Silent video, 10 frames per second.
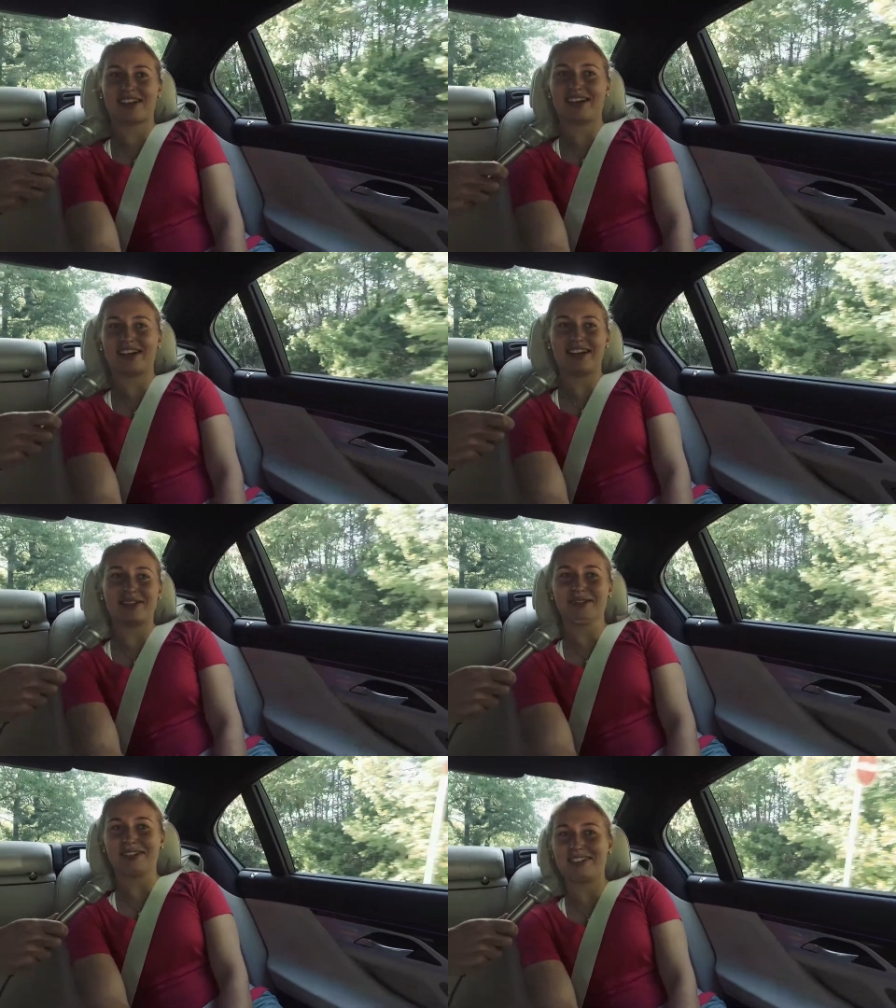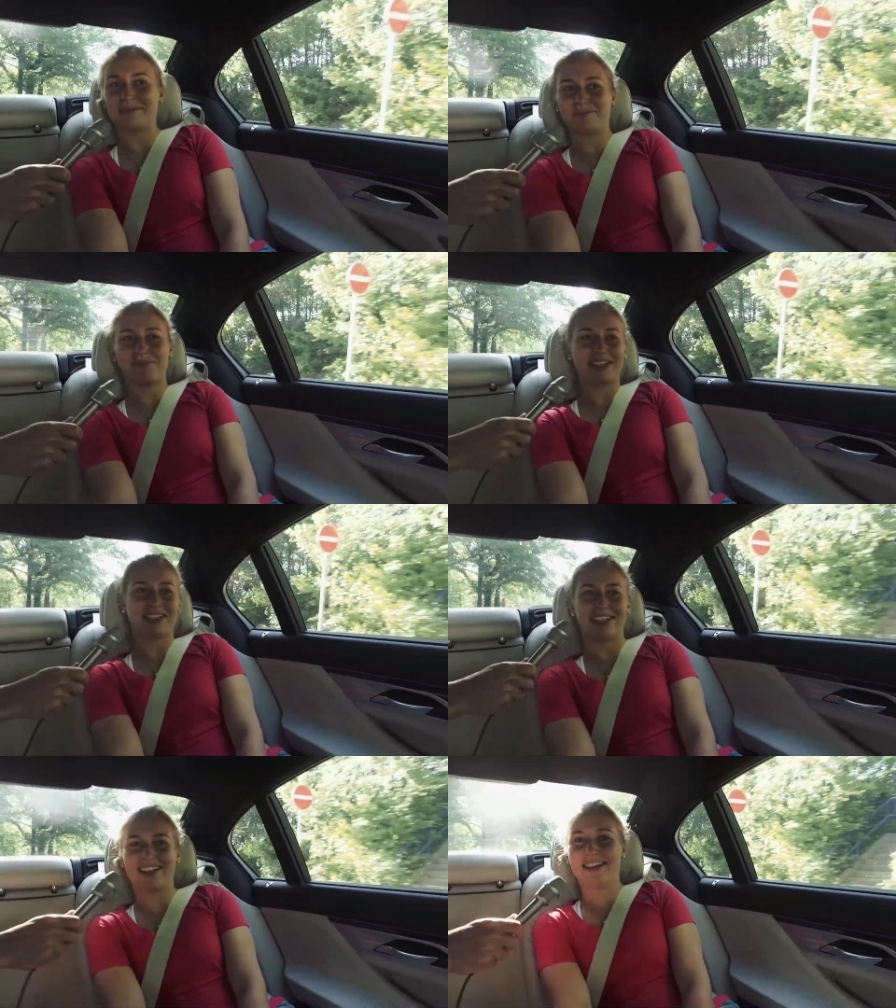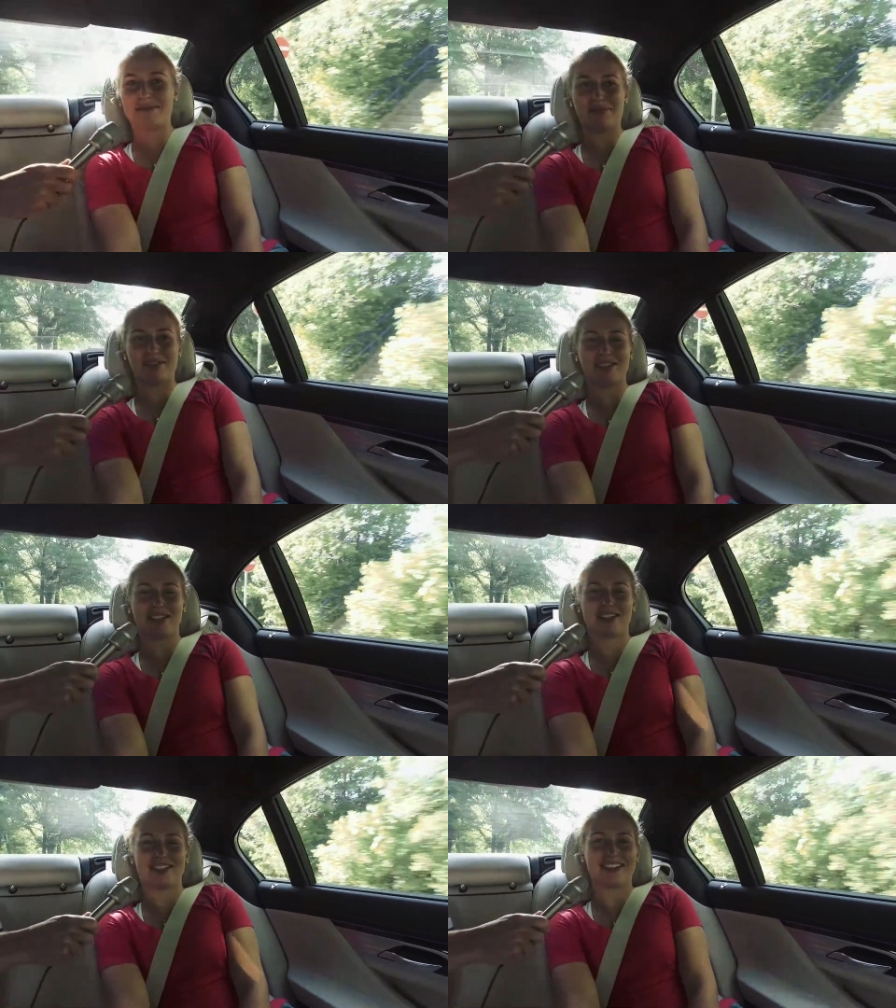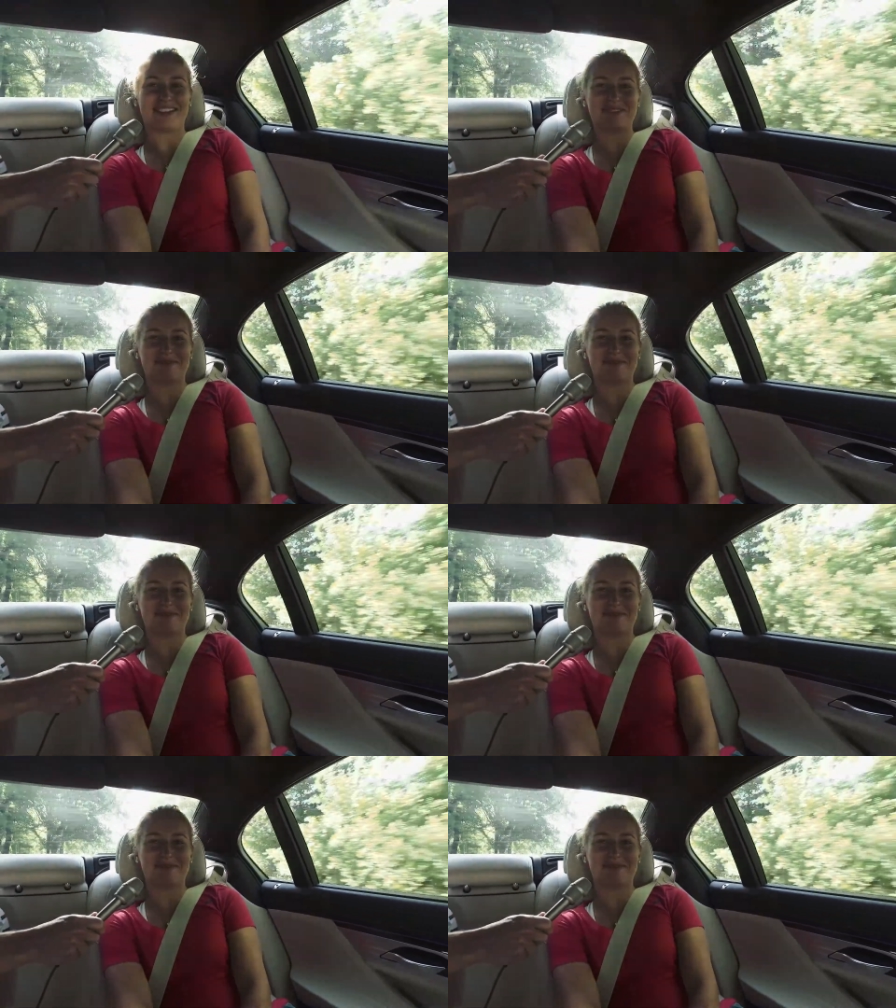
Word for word: I would be a barista.